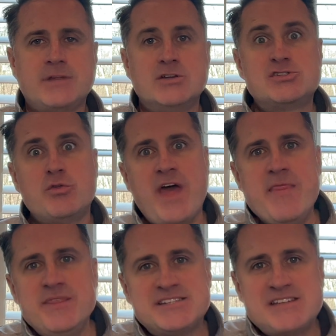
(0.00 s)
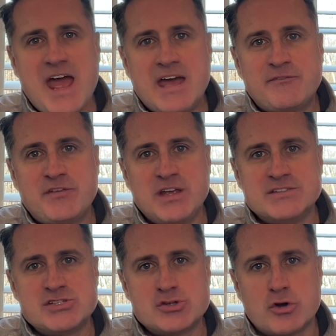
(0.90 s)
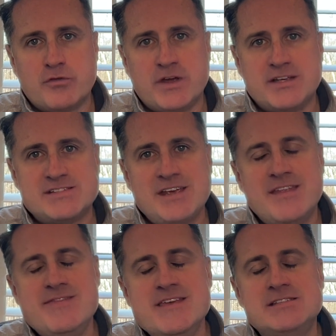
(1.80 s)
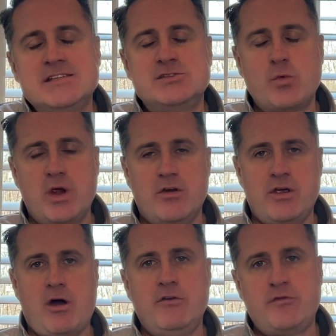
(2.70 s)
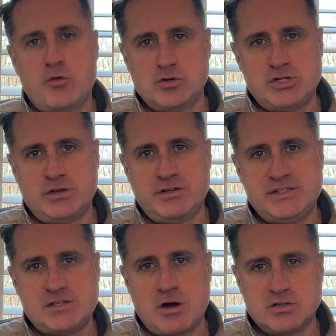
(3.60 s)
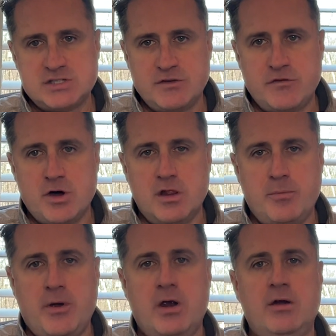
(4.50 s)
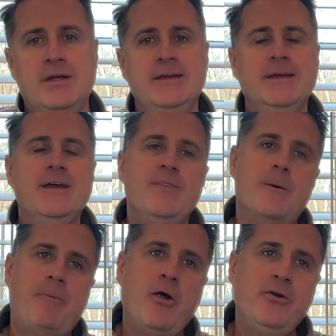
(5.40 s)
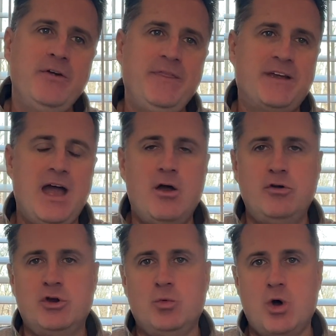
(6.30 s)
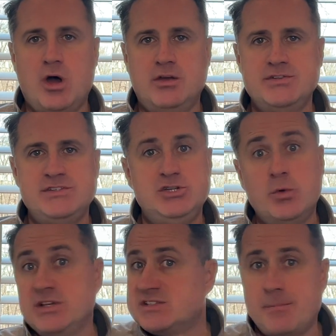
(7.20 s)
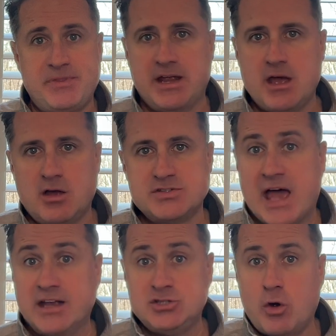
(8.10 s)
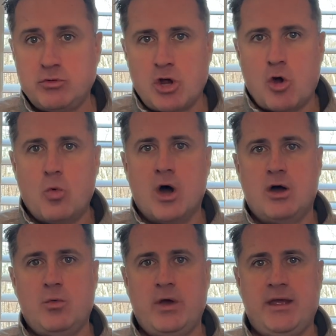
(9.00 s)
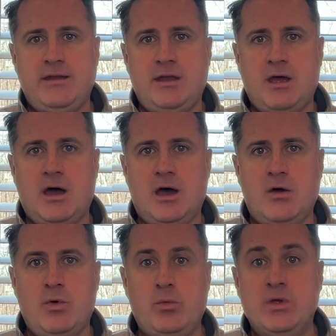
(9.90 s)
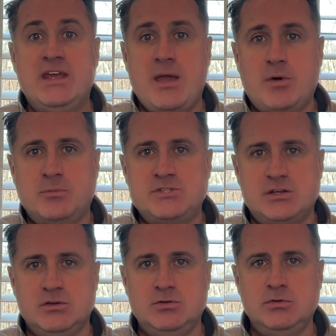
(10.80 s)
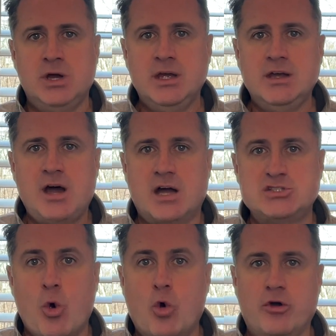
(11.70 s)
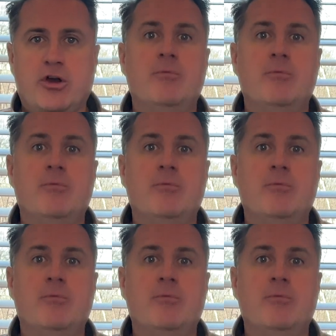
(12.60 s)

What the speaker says: So then the staff in service, and this is where it unfortunately starts to fall apart. The partner at the counter was doing something else, I don't know what, when we came up to order.